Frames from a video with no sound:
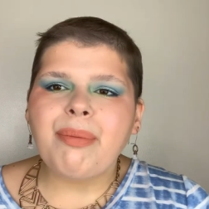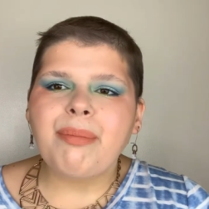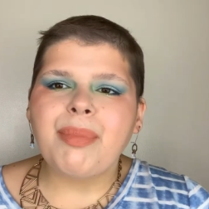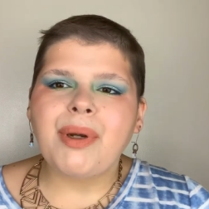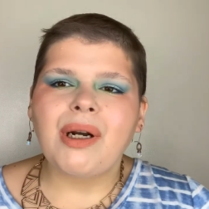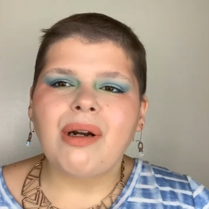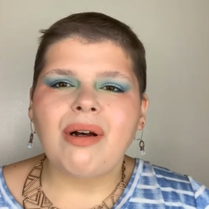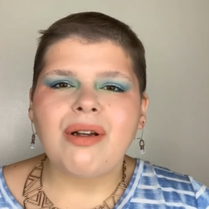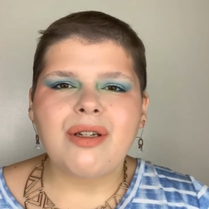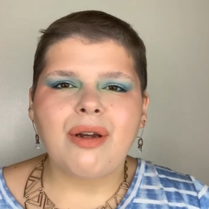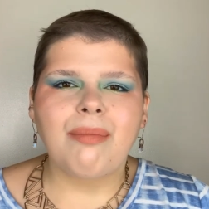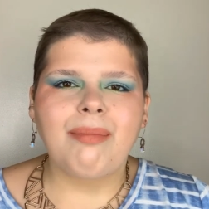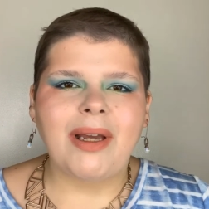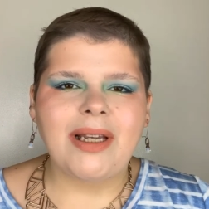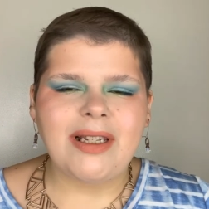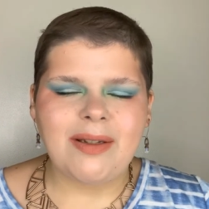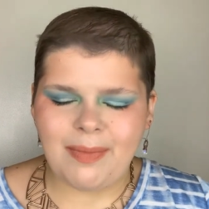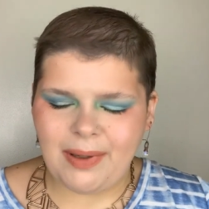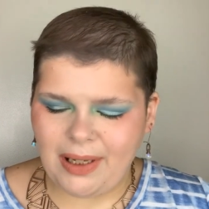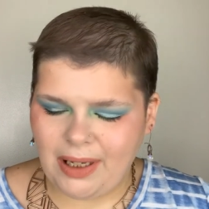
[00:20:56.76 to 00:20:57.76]
but it also
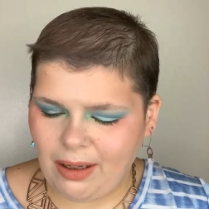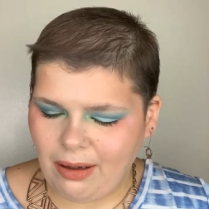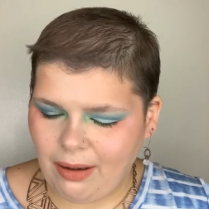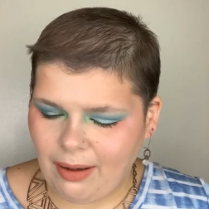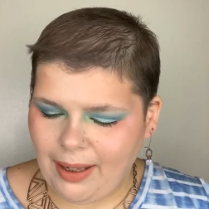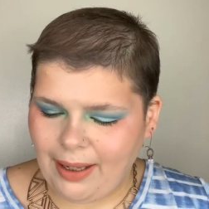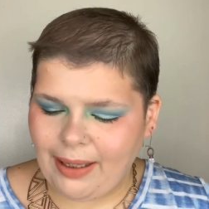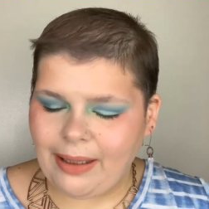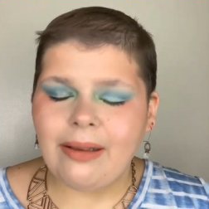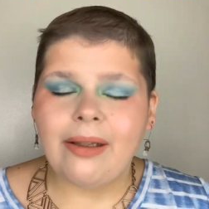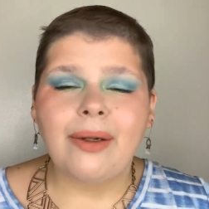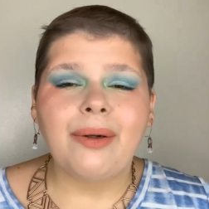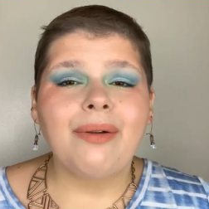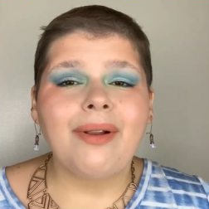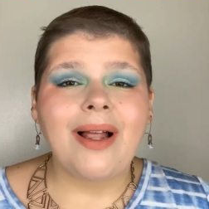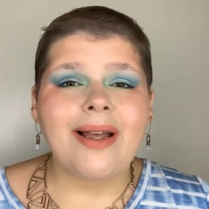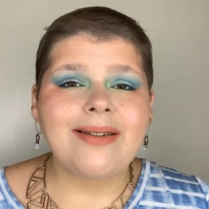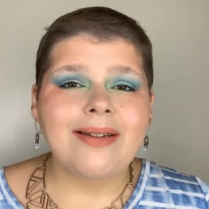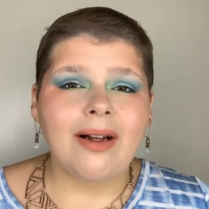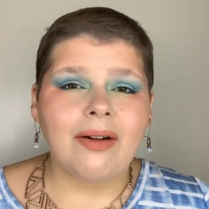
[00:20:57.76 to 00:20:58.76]
makes me a little
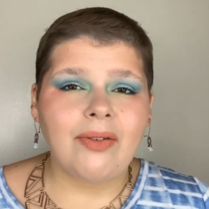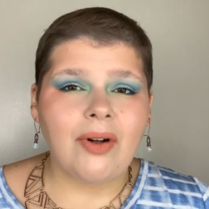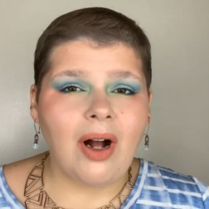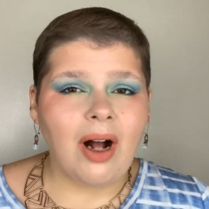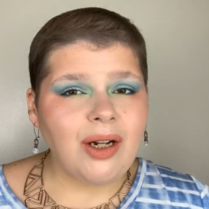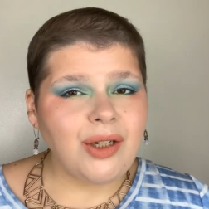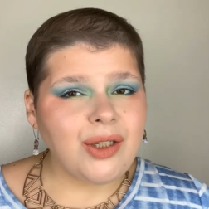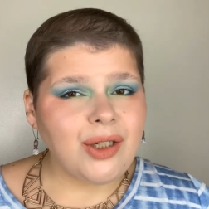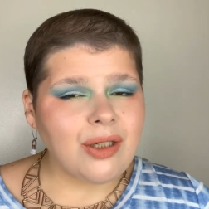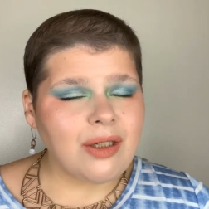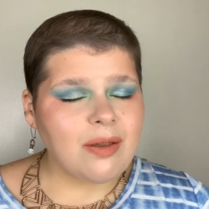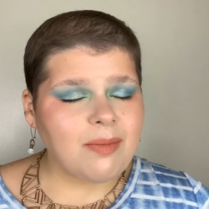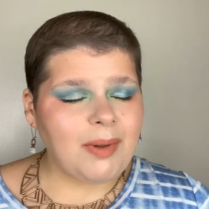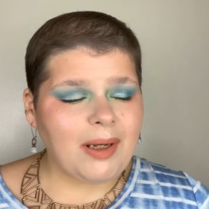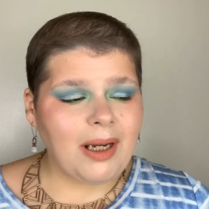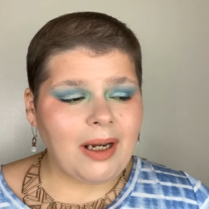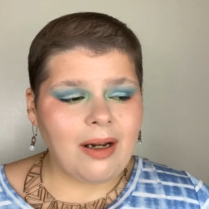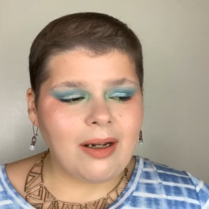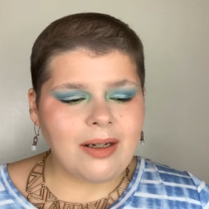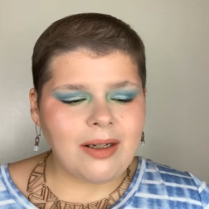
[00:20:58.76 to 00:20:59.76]
less self-conscious
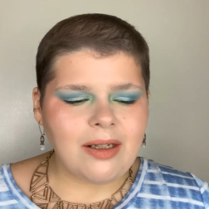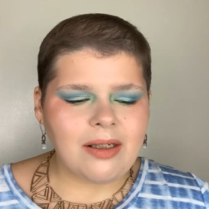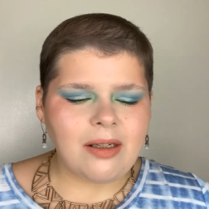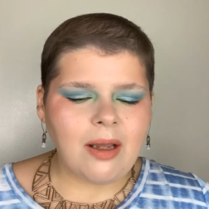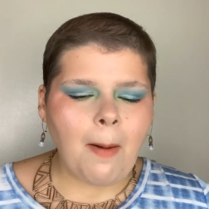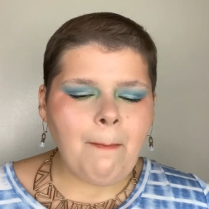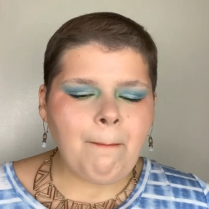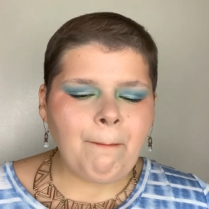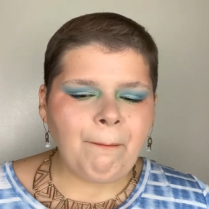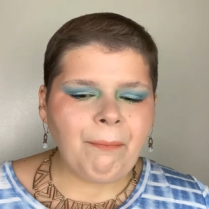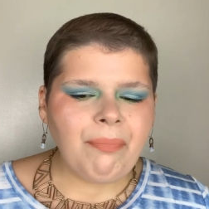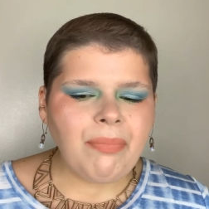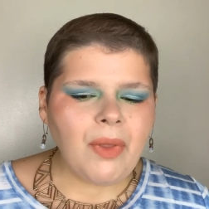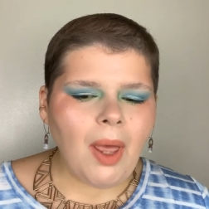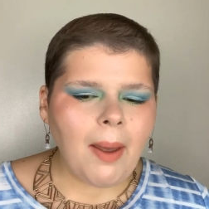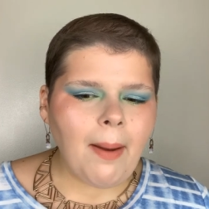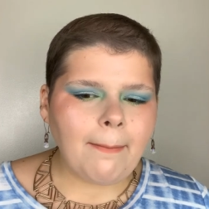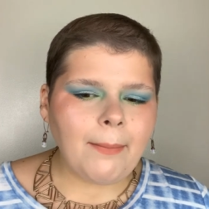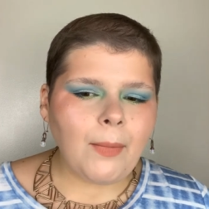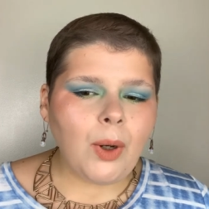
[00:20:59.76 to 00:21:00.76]
because
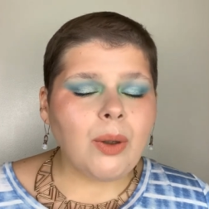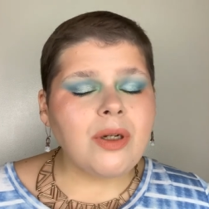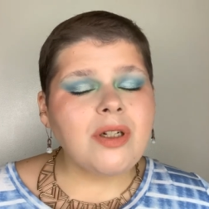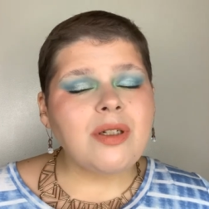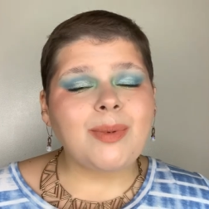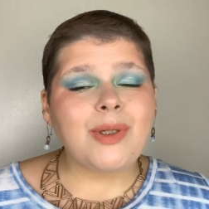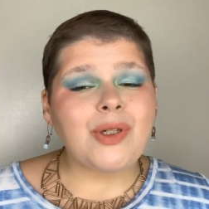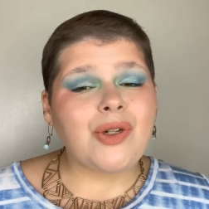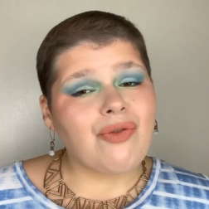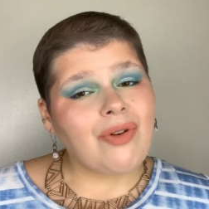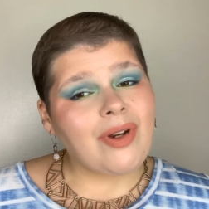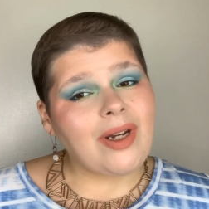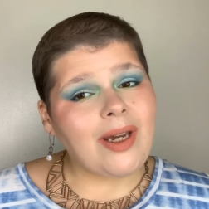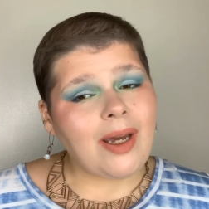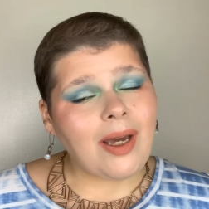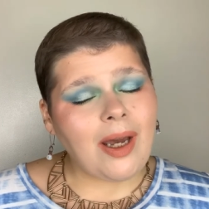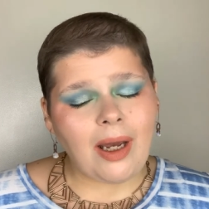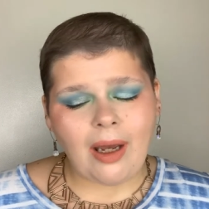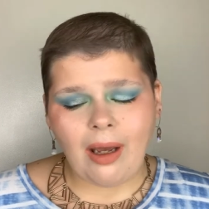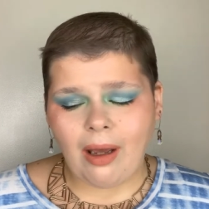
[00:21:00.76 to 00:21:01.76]
I'm going to be
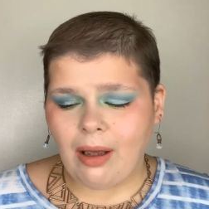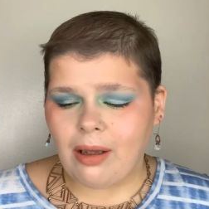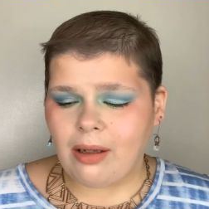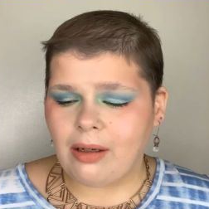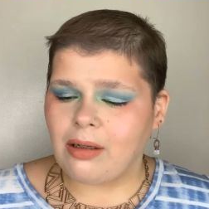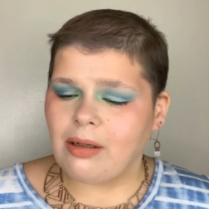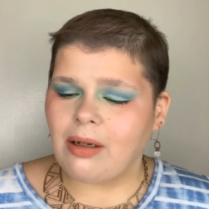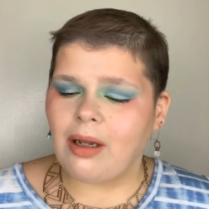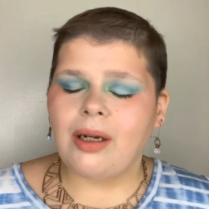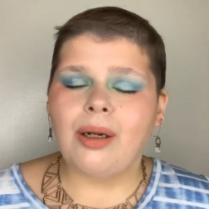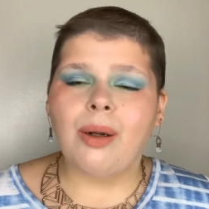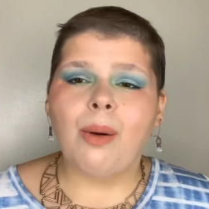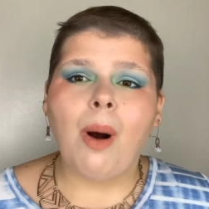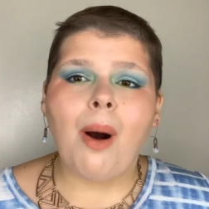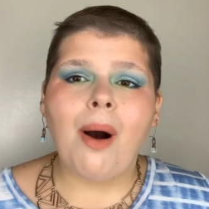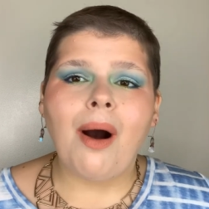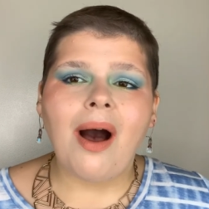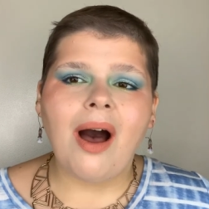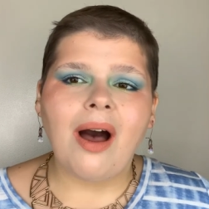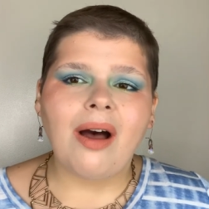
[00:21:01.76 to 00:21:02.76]
drinking and I know
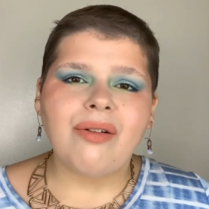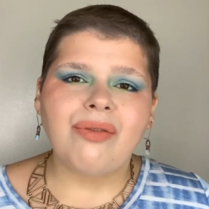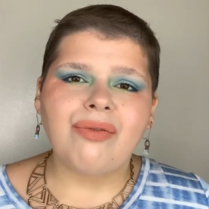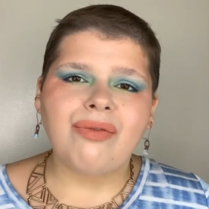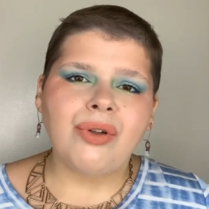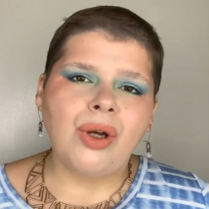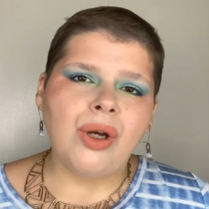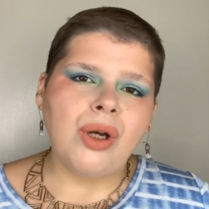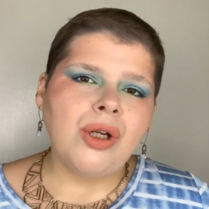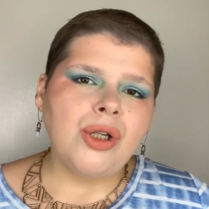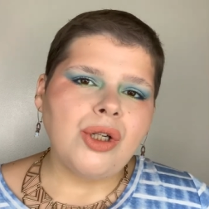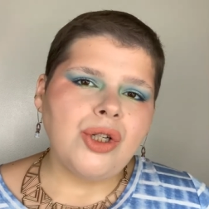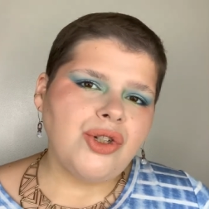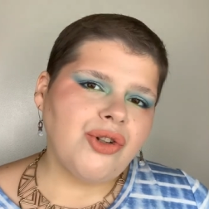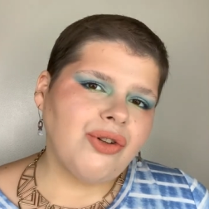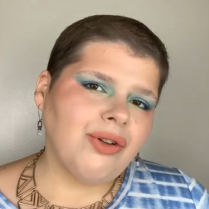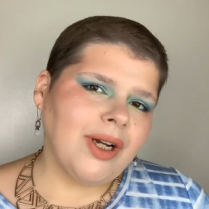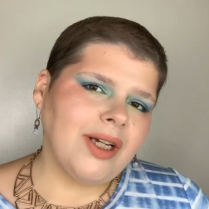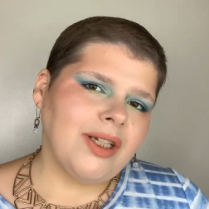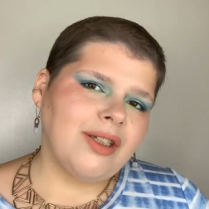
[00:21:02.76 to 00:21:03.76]
I'll have
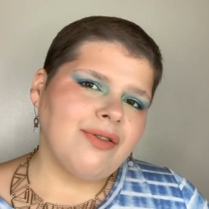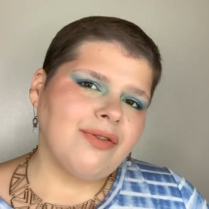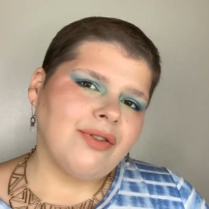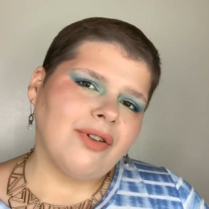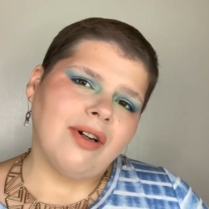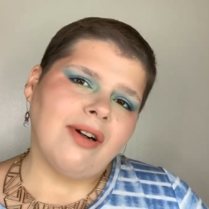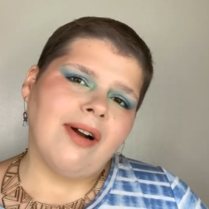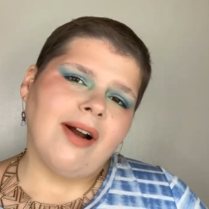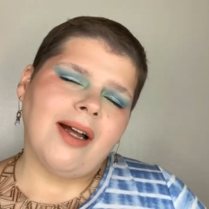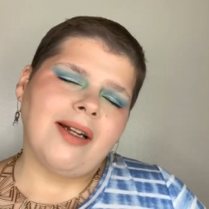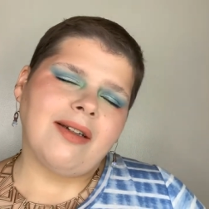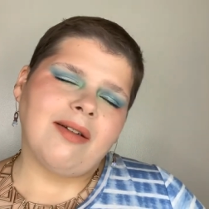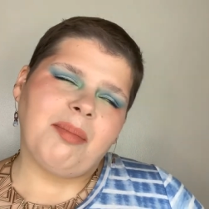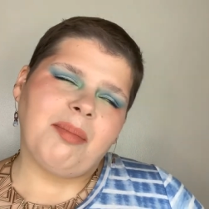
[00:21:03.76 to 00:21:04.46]
transfer and